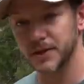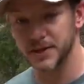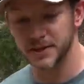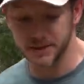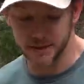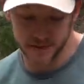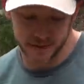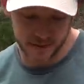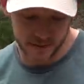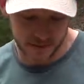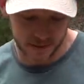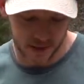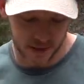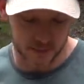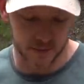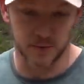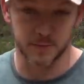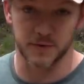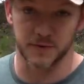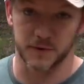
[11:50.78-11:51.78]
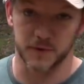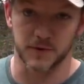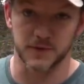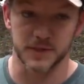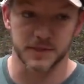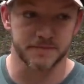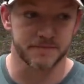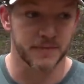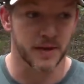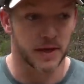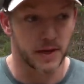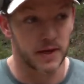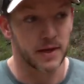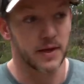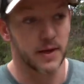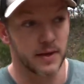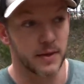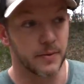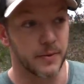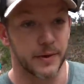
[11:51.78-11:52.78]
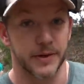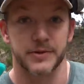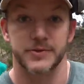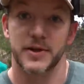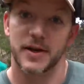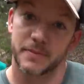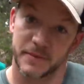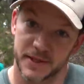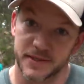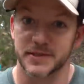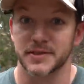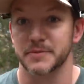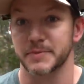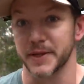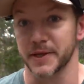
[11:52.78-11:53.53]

he's got a bulletproof koozie. We're gonna try to bust his